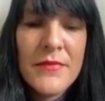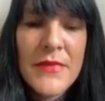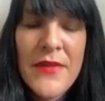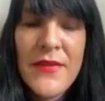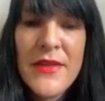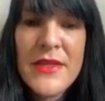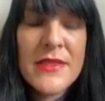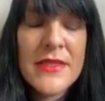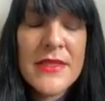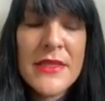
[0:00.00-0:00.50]

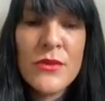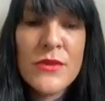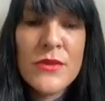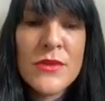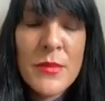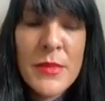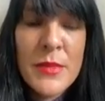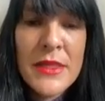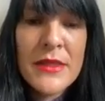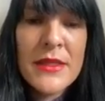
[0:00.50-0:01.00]
these skills
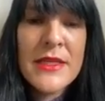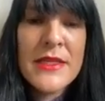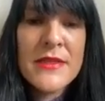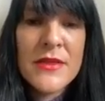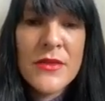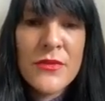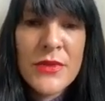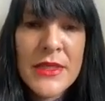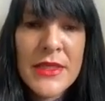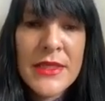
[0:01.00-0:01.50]
and abilities
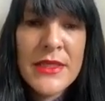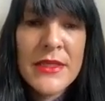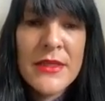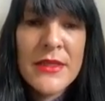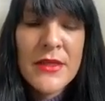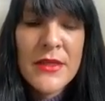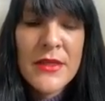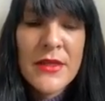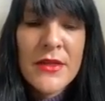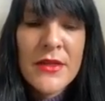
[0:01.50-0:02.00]
in a
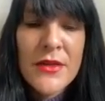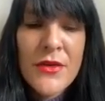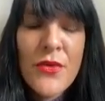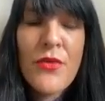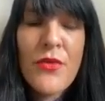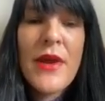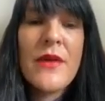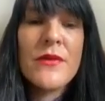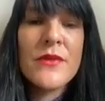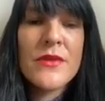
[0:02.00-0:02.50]
really
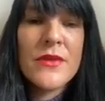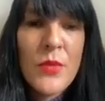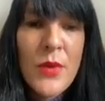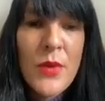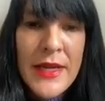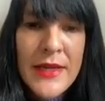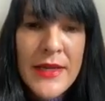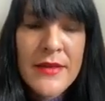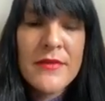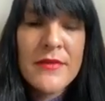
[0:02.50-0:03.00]
grounded
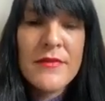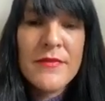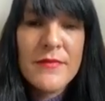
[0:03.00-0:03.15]
way.